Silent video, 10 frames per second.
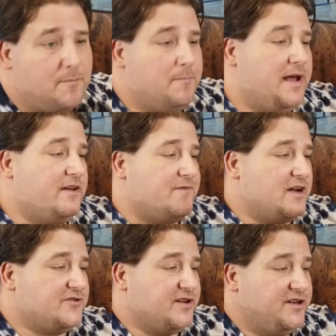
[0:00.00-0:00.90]

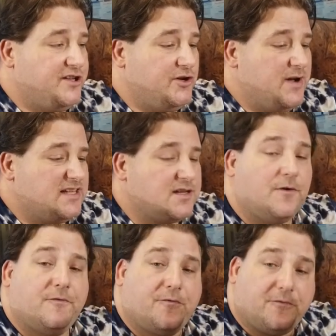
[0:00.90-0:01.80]
manufactured in the U S
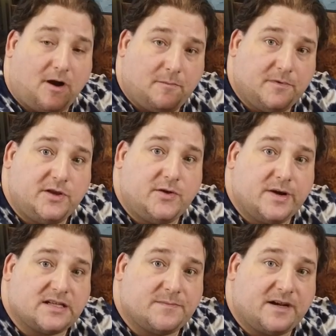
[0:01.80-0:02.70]
from
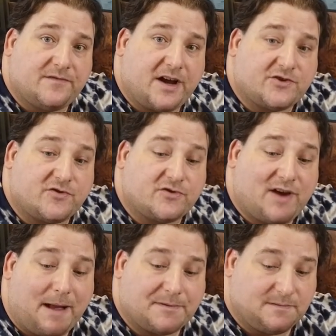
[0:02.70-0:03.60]
U S manufacturer
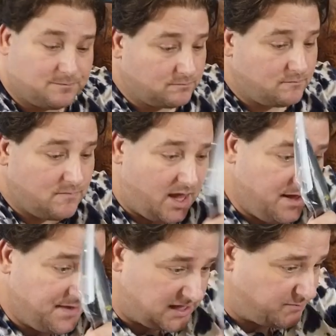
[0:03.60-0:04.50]
scraps.
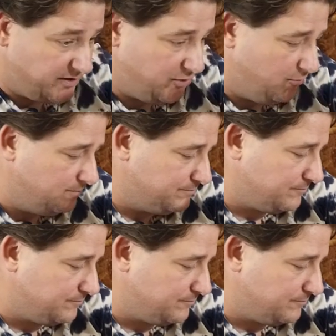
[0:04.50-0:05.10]
That's pretty cool.